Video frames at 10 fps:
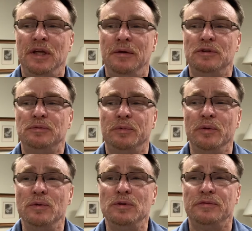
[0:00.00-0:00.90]
He was
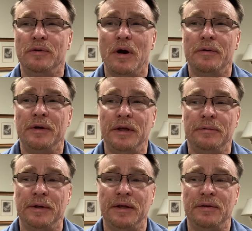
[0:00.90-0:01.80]
bruised for our
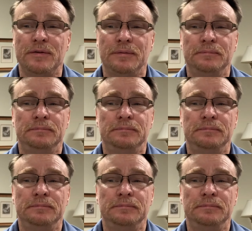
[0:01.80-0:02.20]
iniquities.